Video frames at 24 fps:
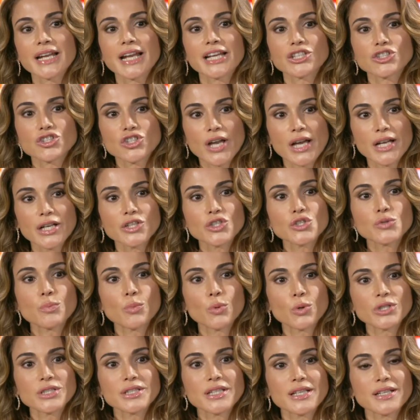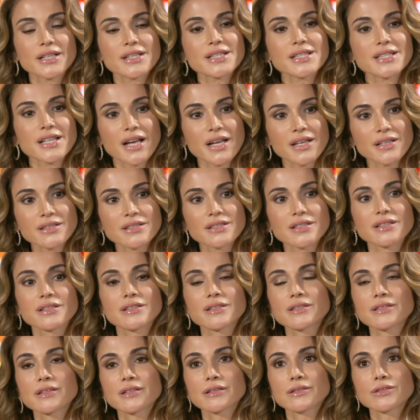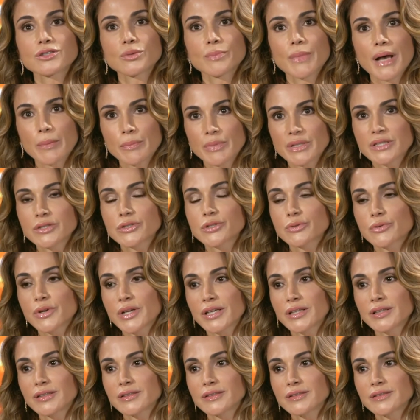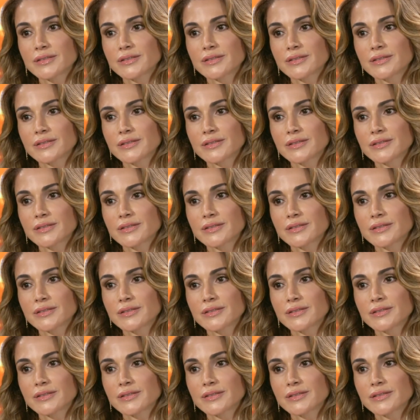I challenge more data scientists to map its terrain.